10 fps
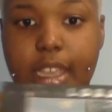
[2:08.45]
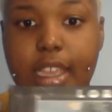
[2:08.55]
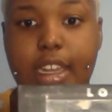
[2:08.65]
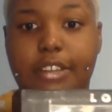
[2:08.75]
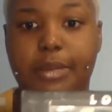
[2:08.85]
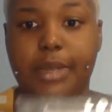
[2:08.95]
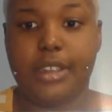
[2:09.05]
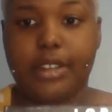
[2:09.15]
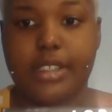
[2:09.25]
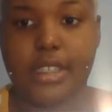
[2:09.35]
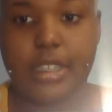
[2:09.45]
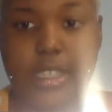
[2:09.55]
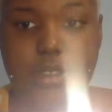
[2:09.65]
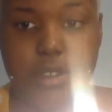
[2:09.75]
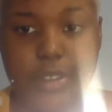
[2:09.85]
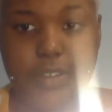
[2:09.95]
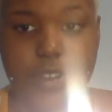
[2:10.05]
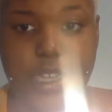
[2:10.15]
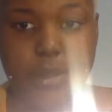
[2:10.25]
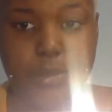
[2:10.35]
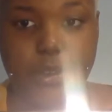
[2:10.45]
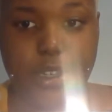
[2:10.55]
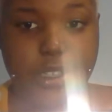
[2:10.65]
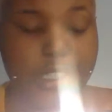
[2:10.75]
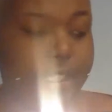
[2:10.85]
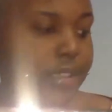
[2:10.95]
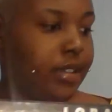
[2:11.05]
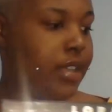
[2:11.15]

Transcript: and I will be using this with a flat brush